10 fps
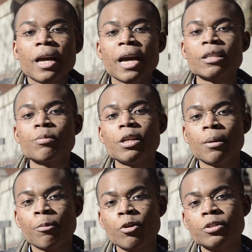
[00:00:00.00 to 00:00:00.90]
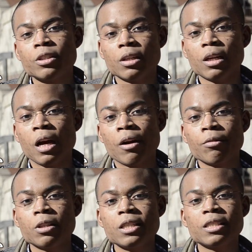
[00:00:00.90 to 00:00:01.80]
As we approach our
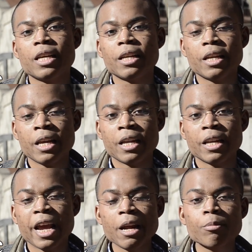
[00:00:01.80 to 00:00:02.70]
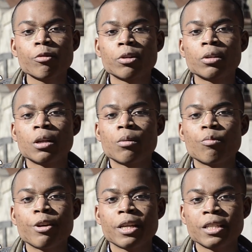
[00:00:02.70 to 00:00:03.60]
release date in April,
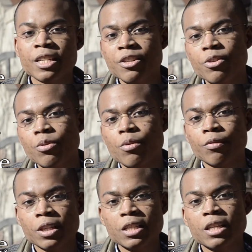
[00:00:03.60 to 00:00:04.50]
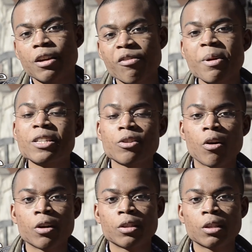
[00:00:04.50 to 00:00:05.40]
we continue releasing information
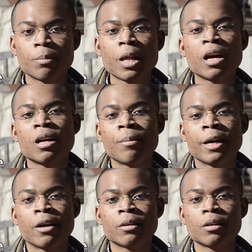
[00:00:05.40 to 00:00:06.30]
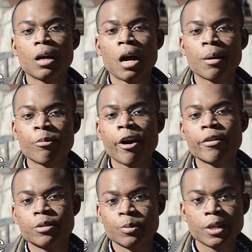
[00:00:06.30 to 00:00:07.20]
on the blog about our
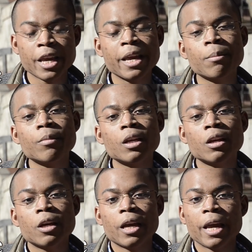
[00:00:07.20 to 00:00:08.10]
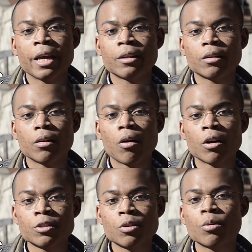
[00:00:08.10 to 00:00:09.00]
progress with the game, and
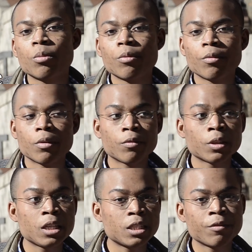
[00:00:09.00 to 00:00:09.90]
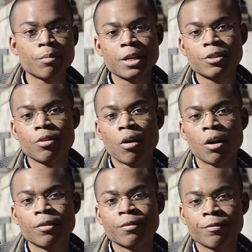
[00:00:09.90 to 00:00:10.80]
also release information
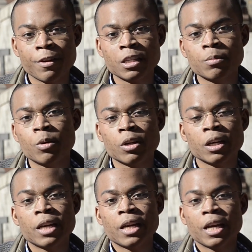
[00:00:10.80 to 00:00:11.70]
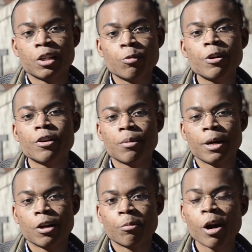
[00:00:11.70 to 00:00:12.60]
on Facebook and Twitter
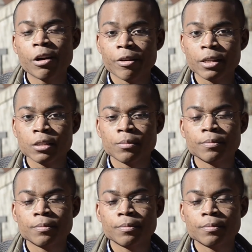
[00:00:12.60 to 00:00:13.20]
about our progress.